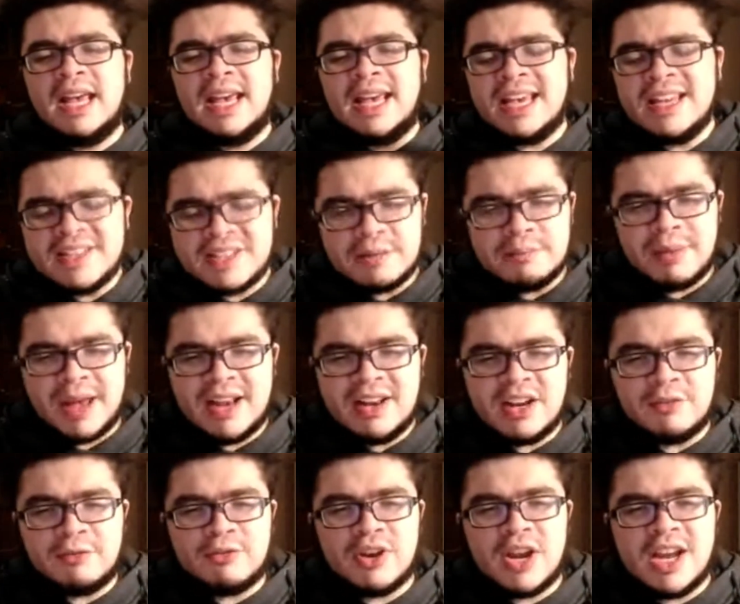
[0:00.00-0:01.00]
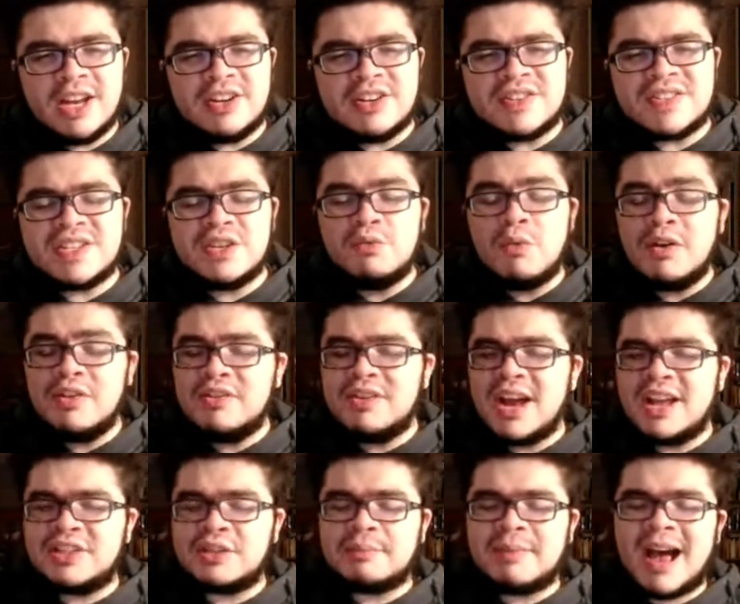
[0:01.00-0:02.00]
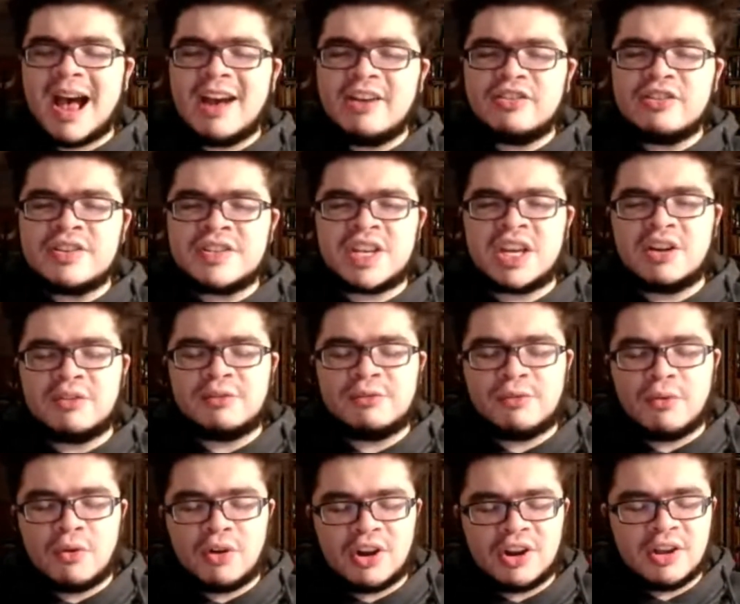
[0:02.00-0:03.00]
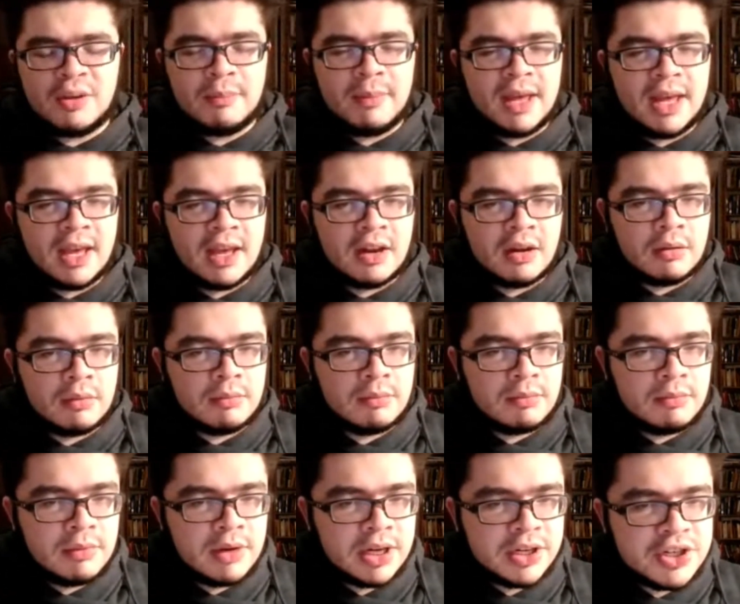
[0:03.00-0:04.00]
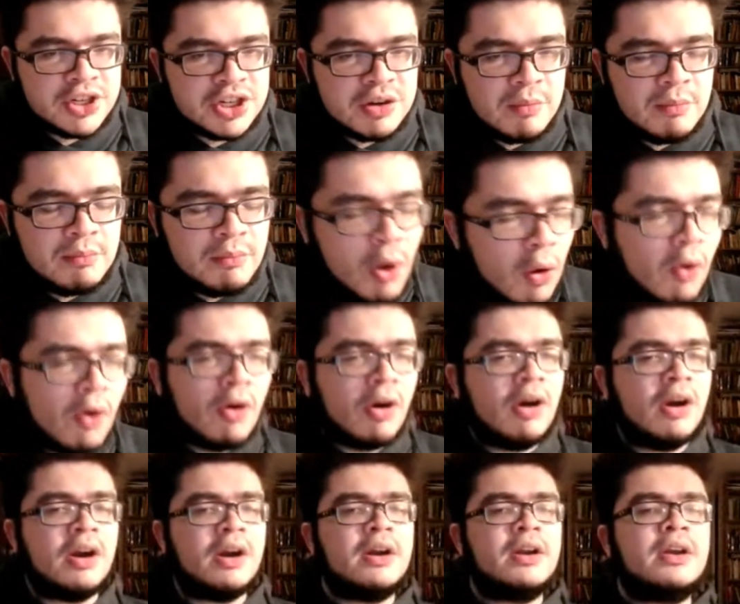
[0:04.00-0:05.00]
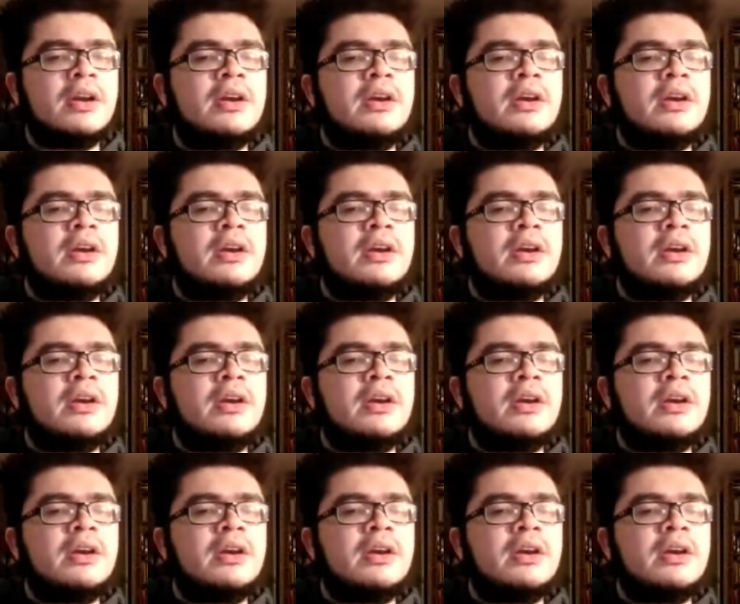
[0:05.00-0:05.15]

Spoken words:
his impending free agency, whether or not the Padres can afford him, and much more.